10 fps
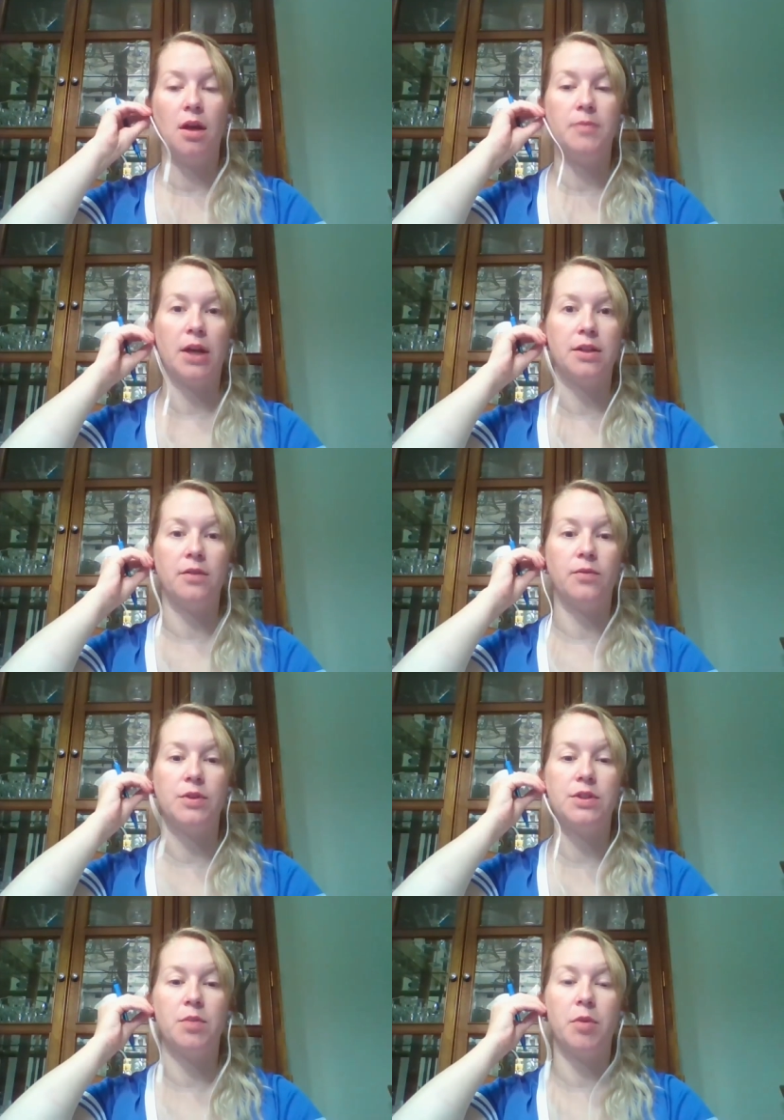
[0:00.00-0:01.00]

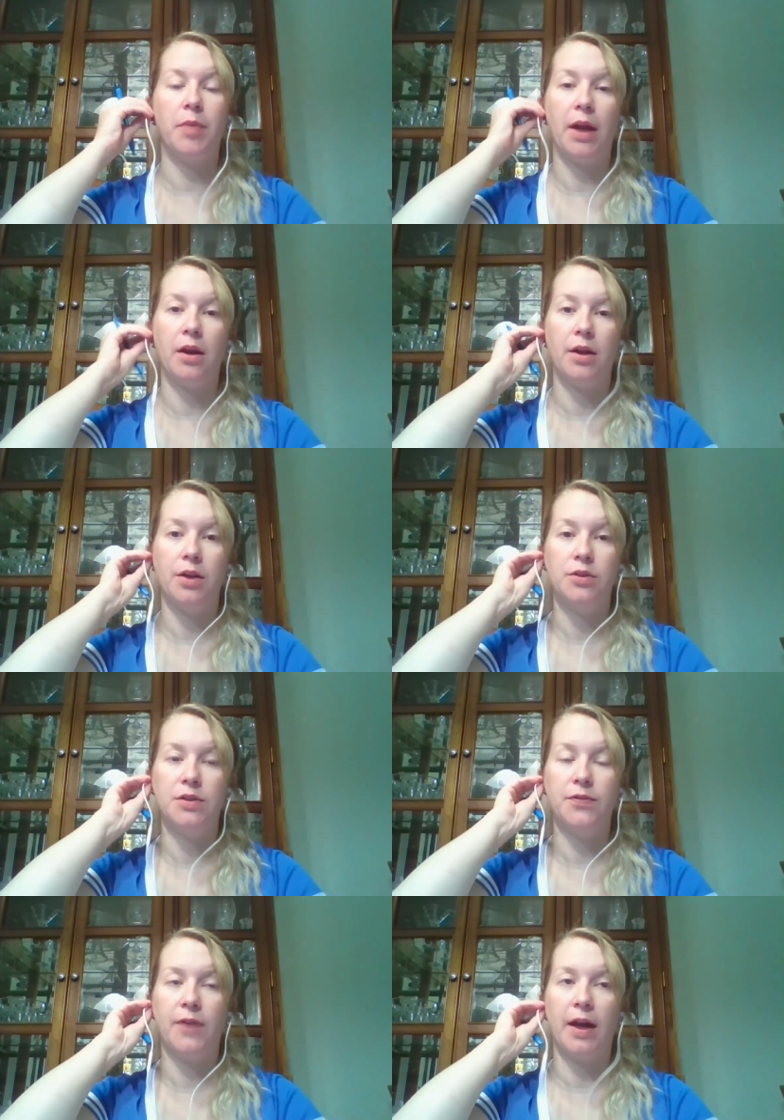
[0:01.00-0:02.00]
objective, was to prepare
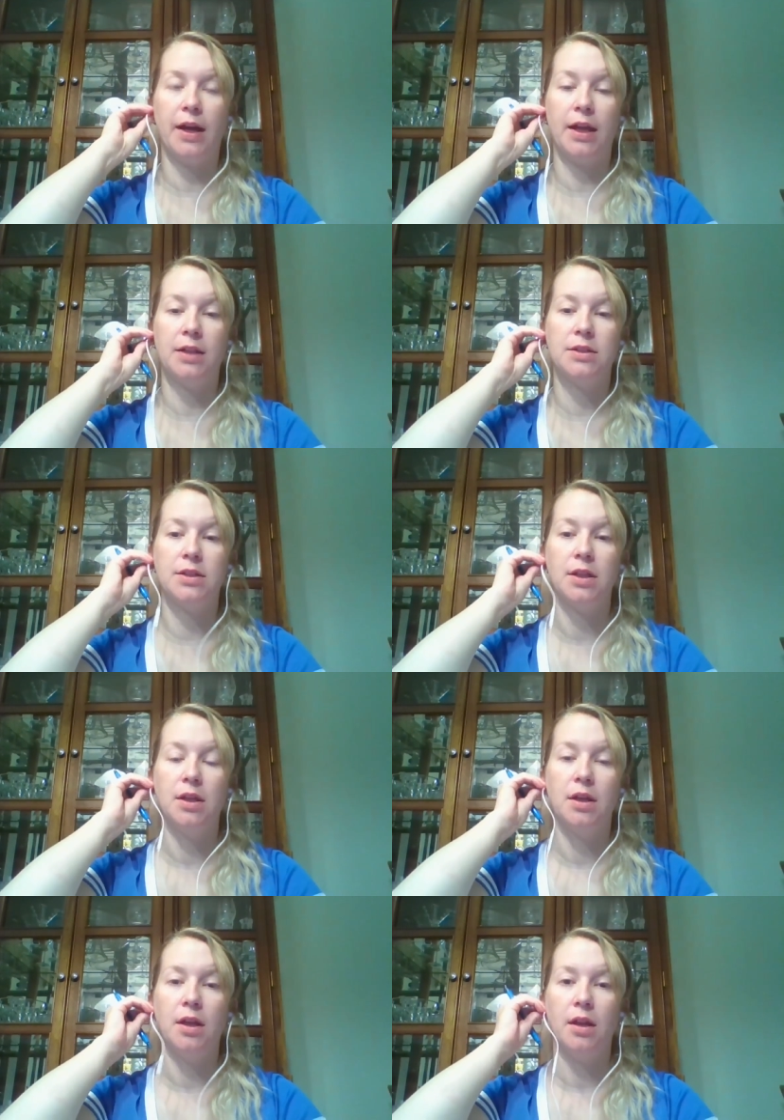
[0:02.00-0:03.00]
you to find
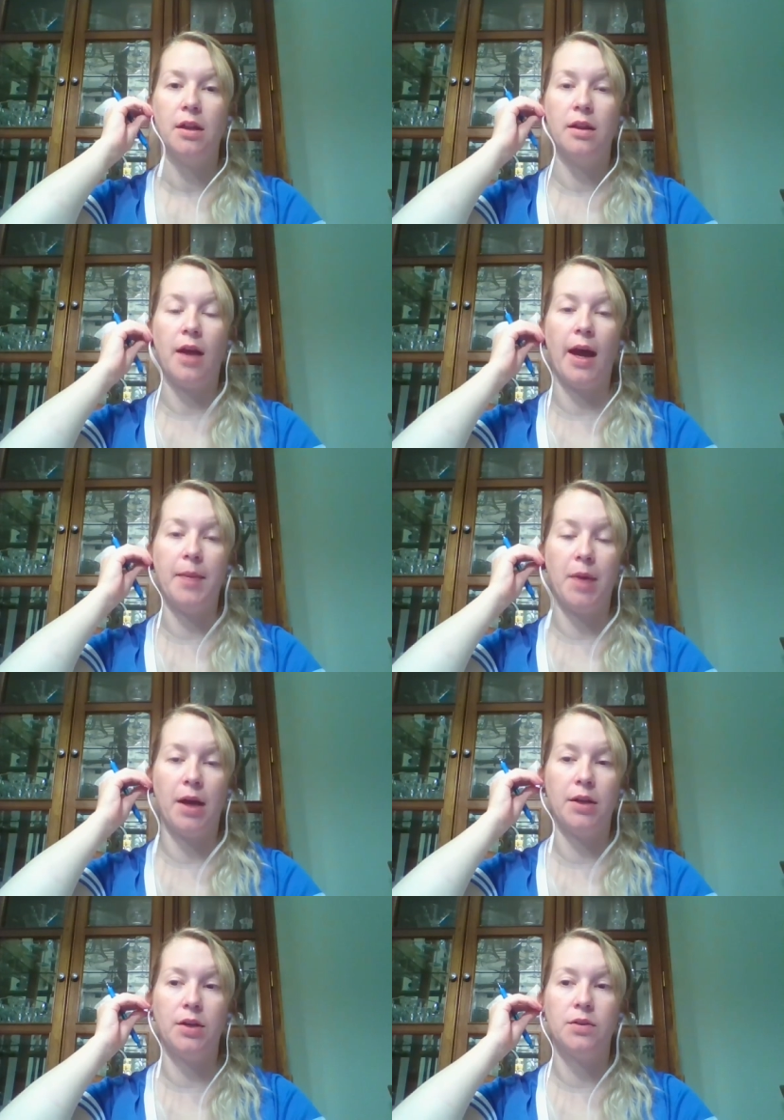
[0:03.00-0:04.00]
the
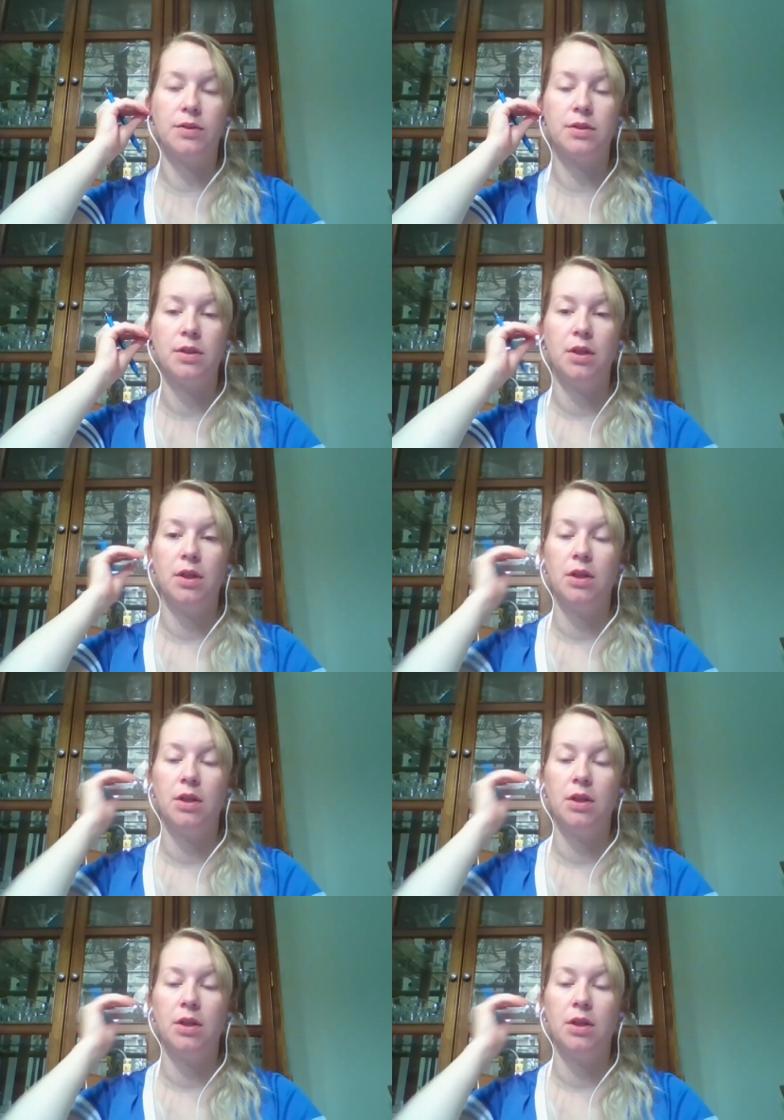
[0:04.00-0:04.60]
hypotenuse.